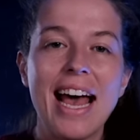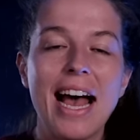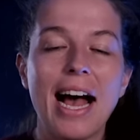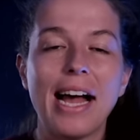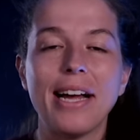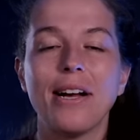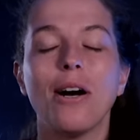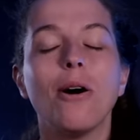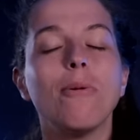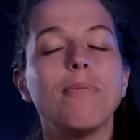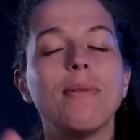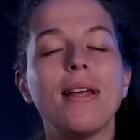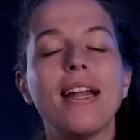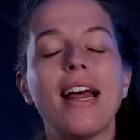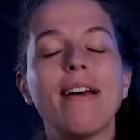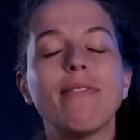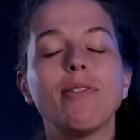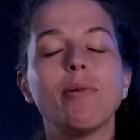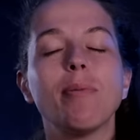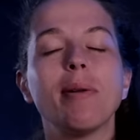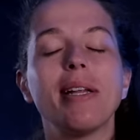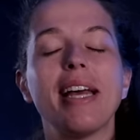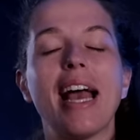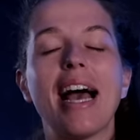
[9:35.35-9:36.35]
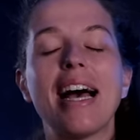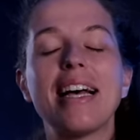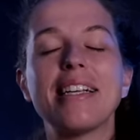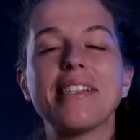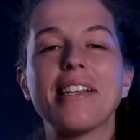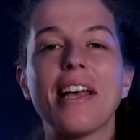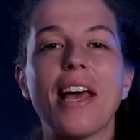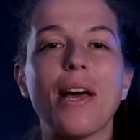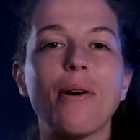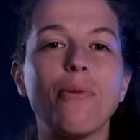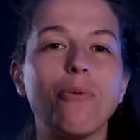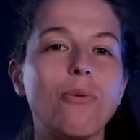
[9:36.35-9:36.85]
I hope that everybody has
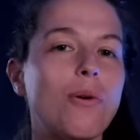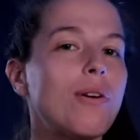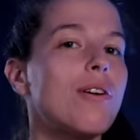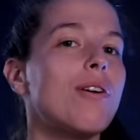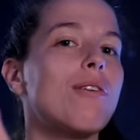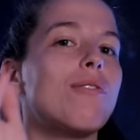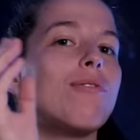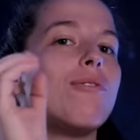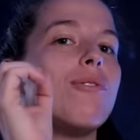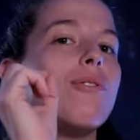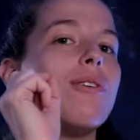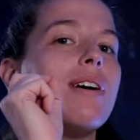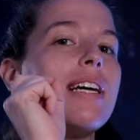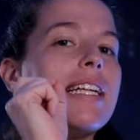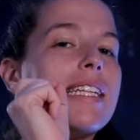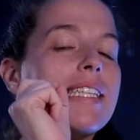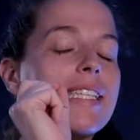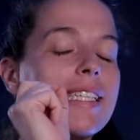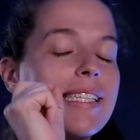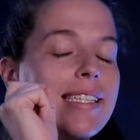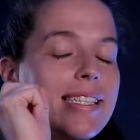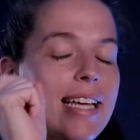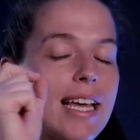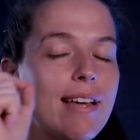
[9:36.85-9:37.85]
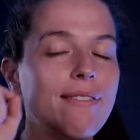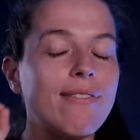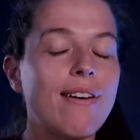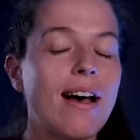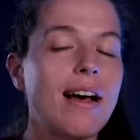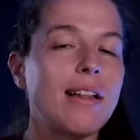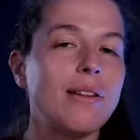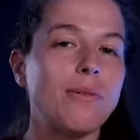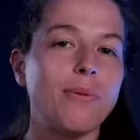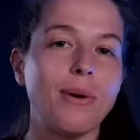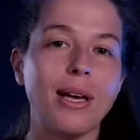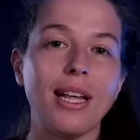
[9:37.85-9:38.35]
a wonderful and safe
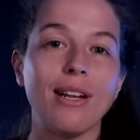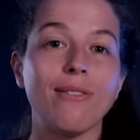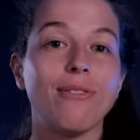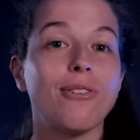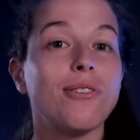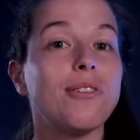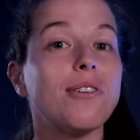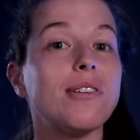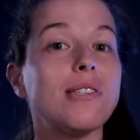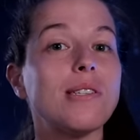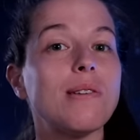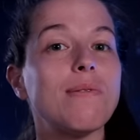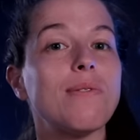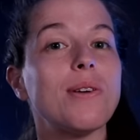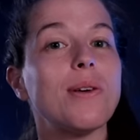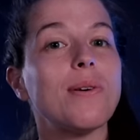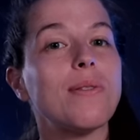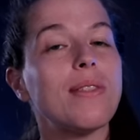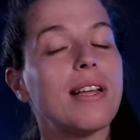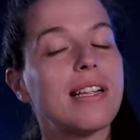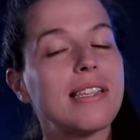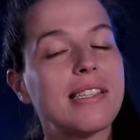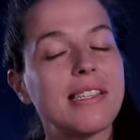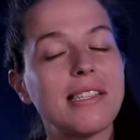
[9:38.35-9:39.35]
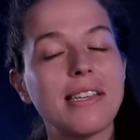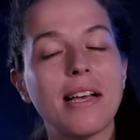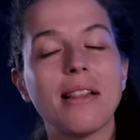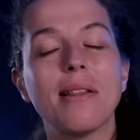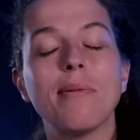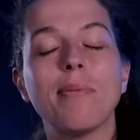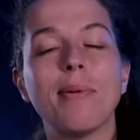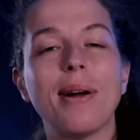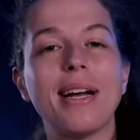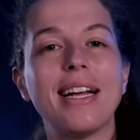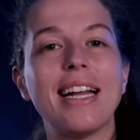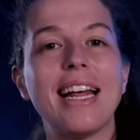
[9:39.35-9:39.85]
Halloween for those of you that
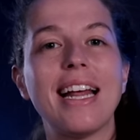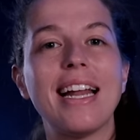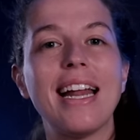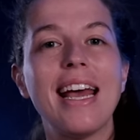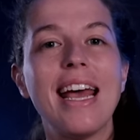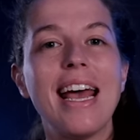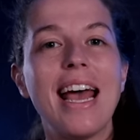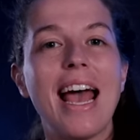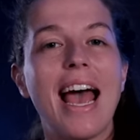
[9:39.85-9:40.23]
celebrate it.